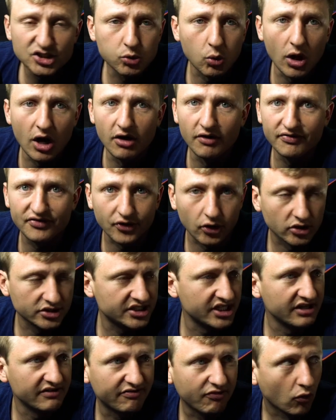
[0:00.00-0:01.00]
twelve,
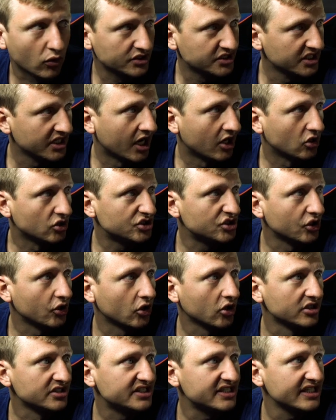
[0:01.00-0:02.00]
thirteen, fourteen hundred. So
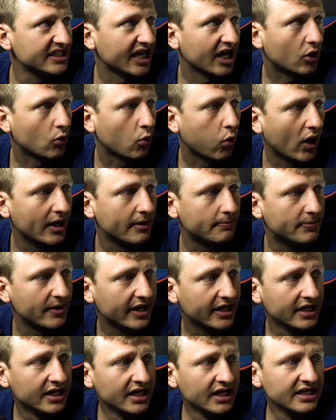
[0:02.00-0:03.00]
you're going to see that quite a
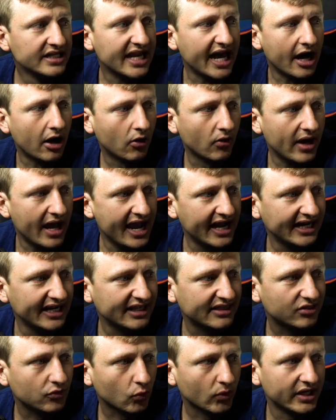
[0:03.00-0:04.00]
bit. Now,
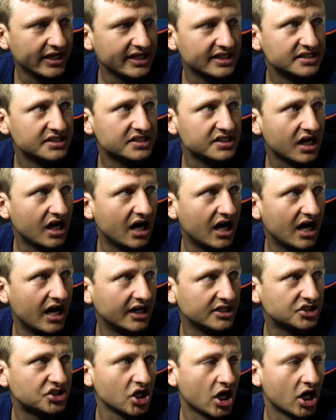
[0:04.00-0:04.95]
eighty-threes, uh,